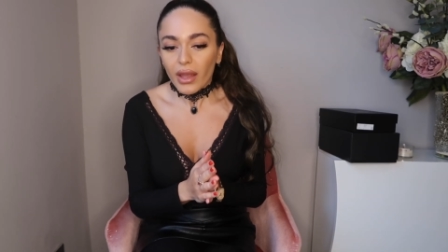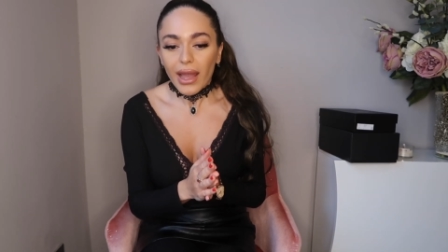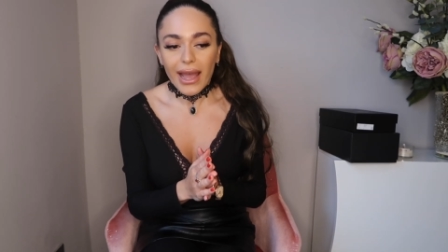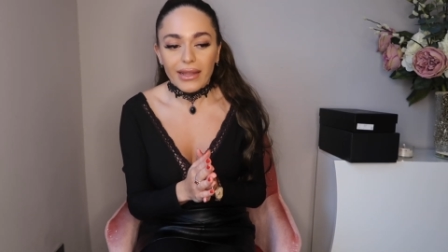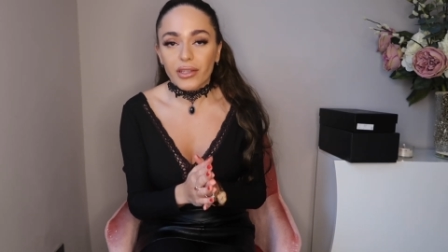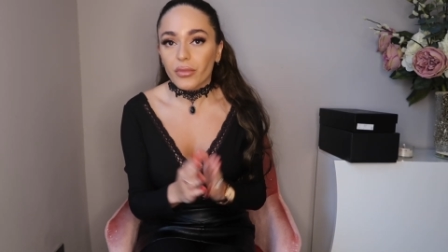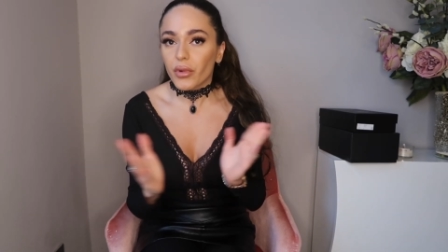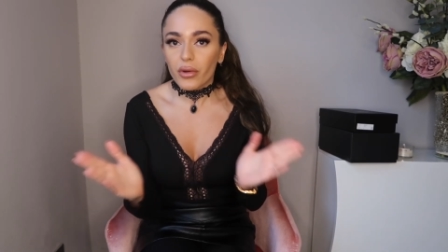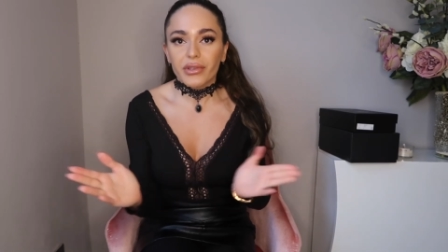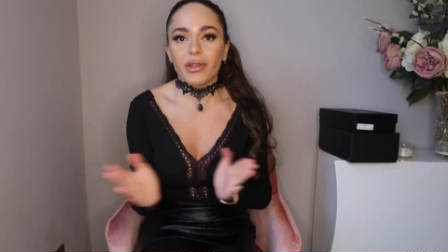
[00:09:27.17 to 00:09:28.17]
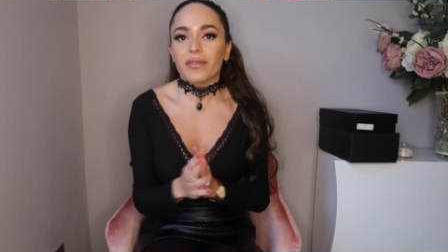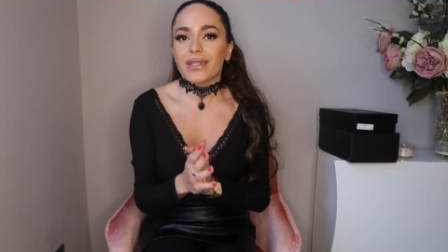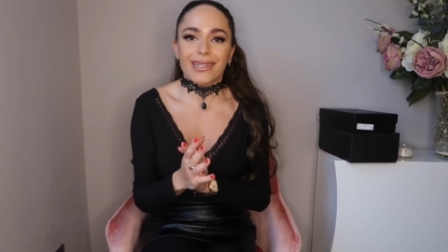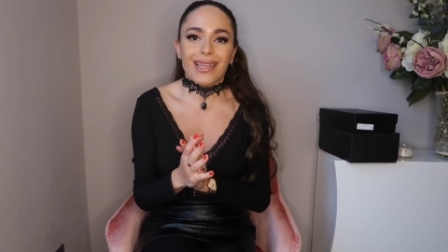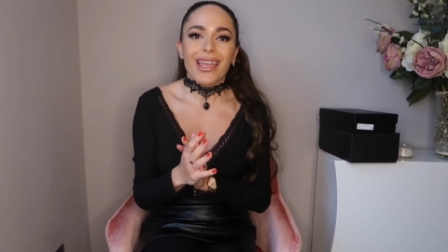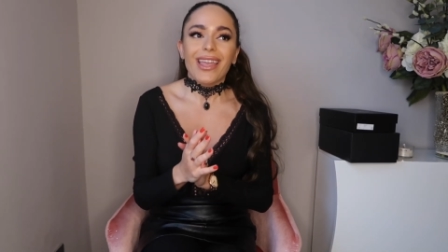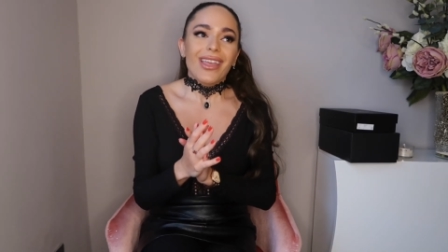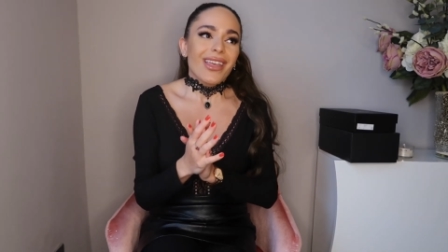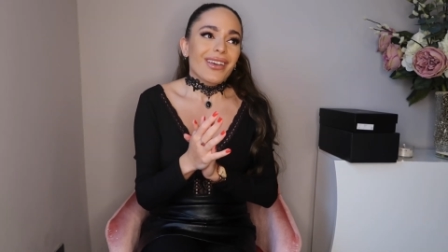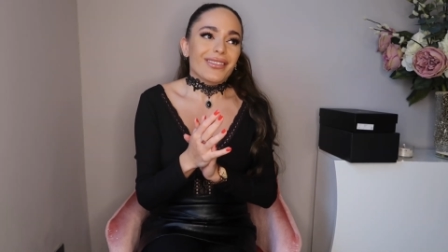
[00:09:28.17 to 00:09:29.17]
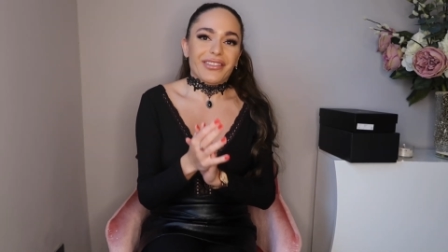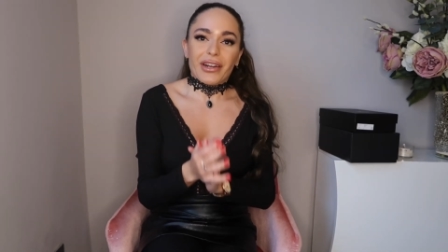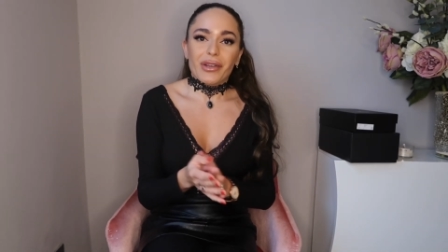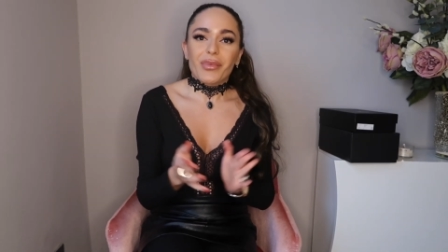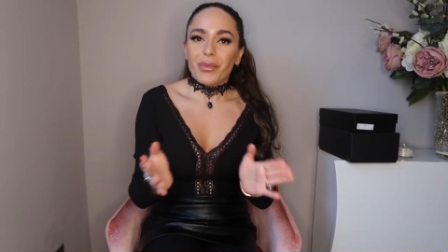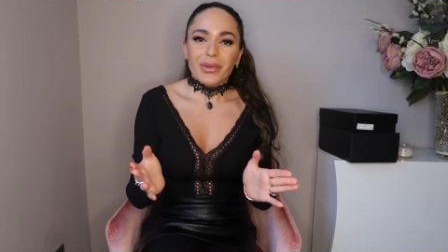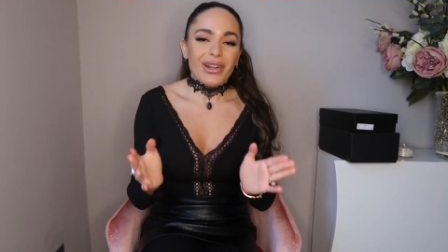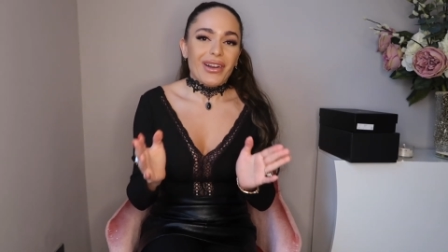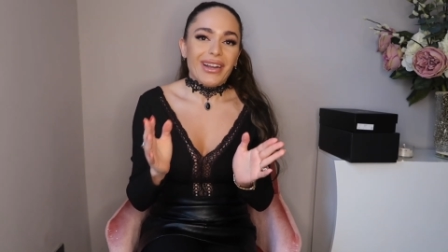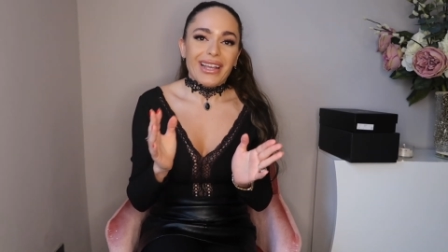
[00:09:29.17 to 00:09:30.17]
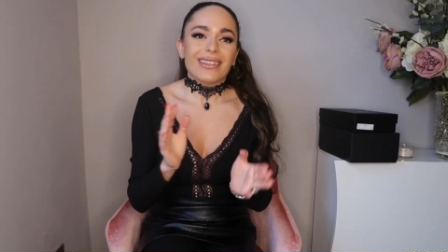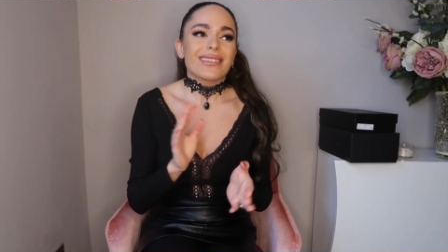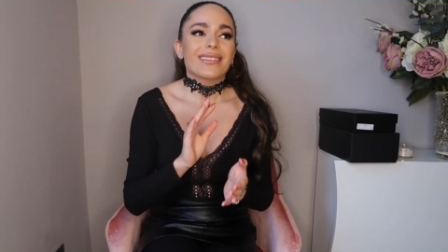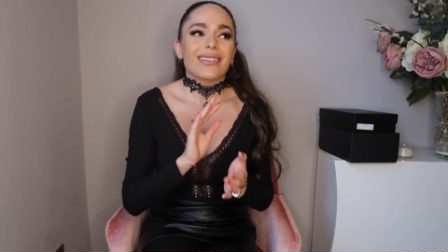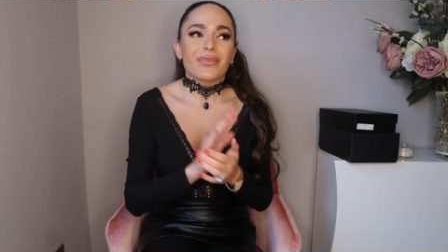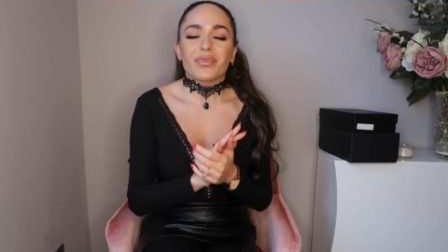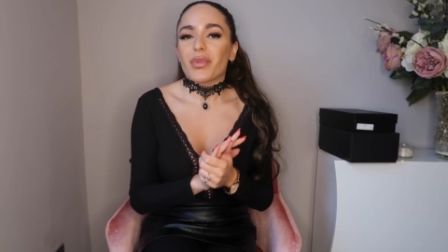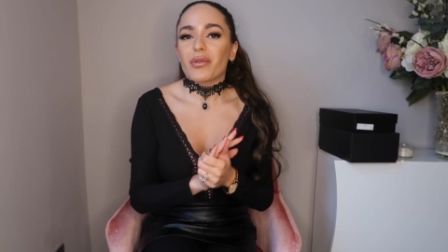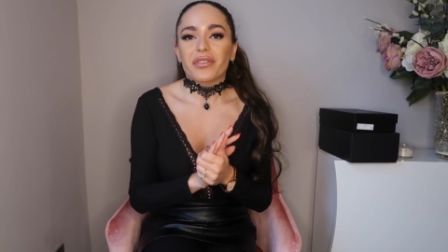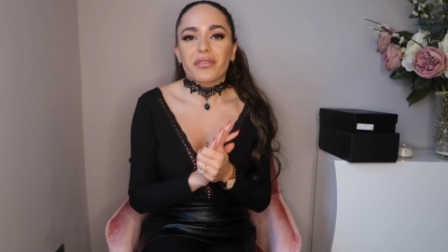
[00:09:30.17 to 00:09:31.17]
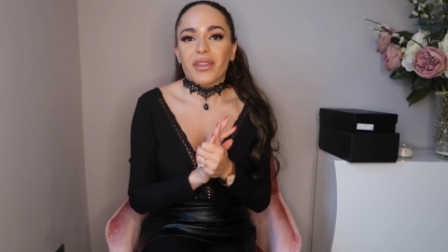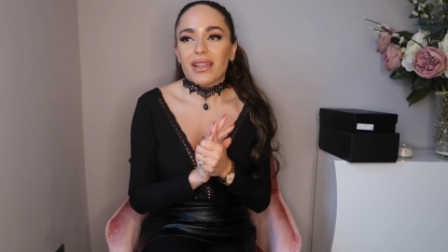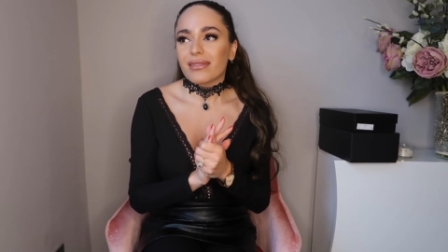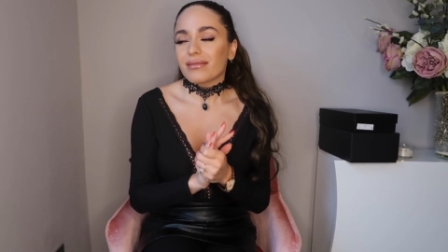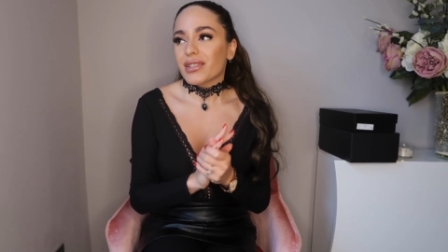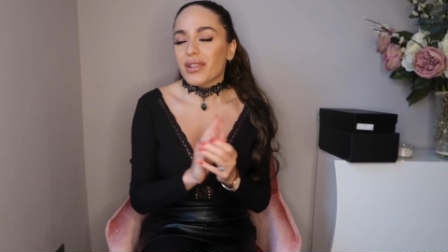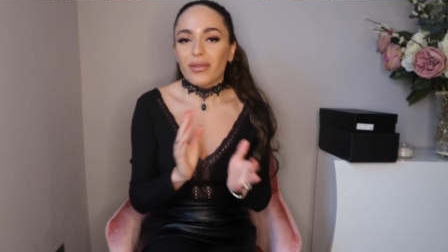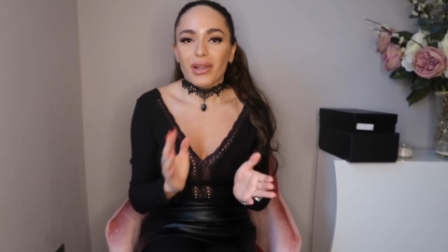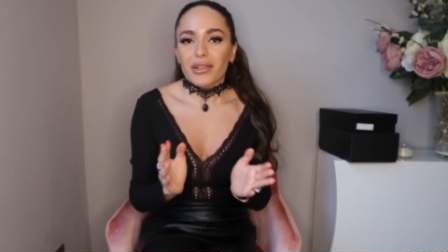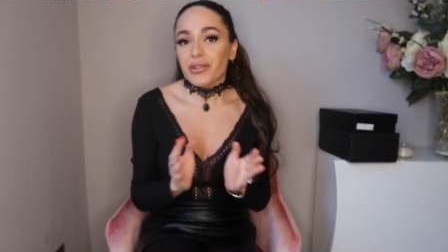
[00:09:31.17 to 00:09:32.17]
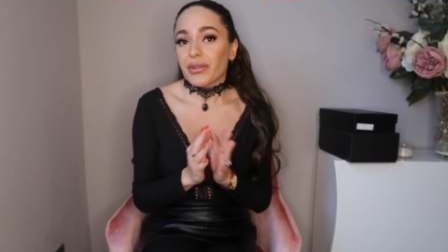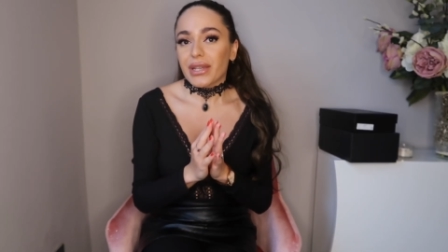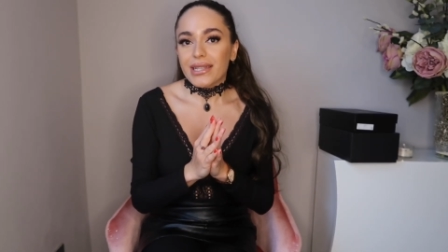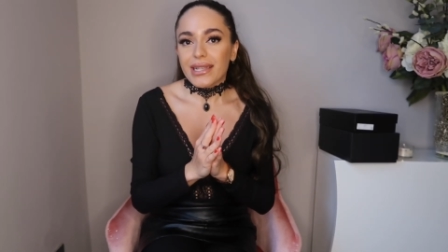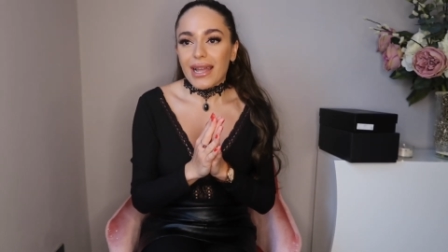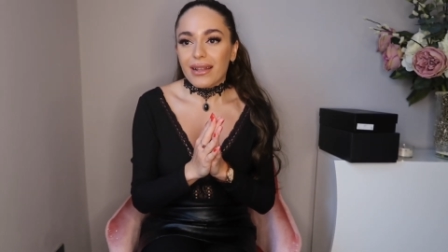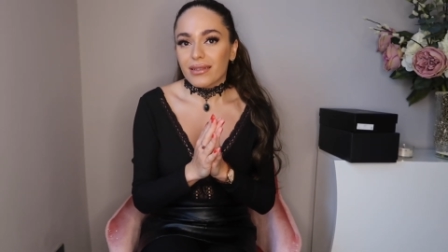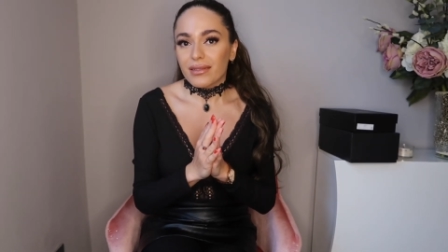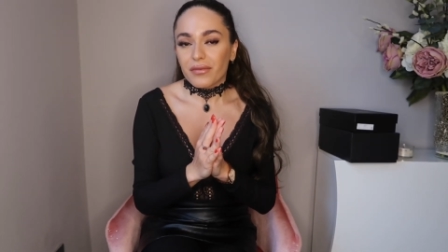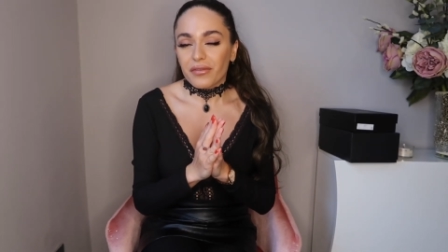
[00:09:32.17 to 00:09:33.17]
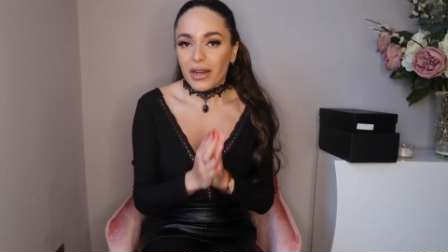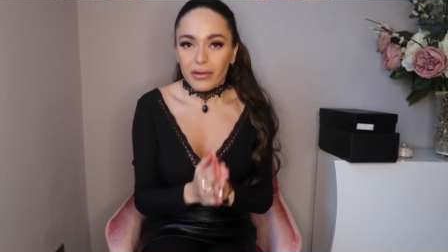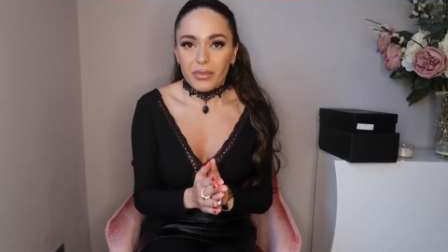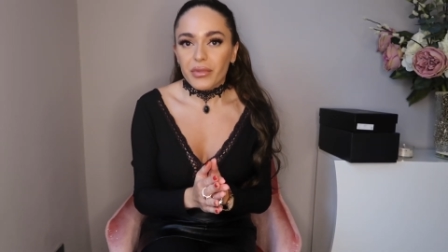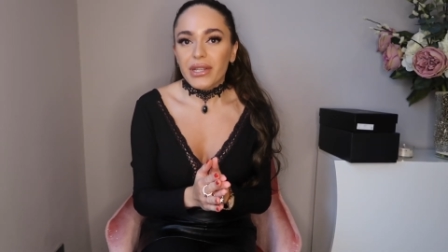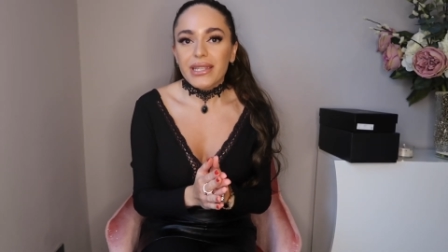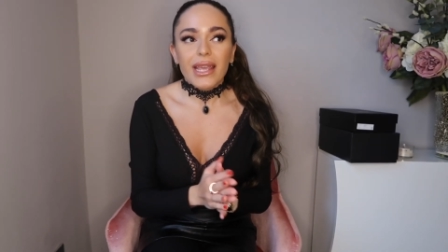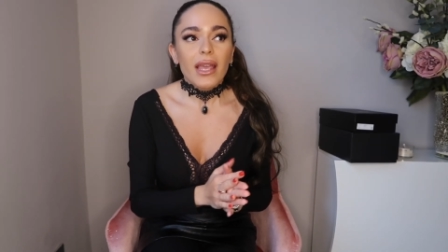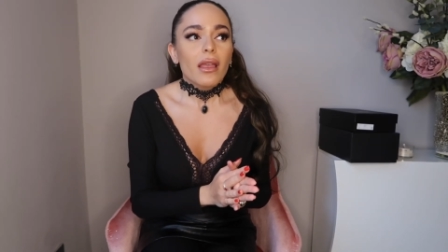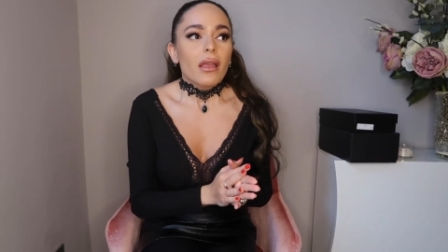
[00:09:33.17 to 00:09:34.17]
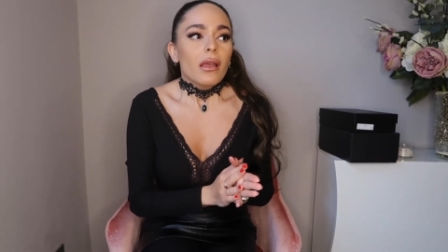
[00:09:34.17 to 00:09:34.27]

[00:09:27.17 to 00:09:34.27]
and they're both obviously very popular, and they both feel so luxurious and very pretty.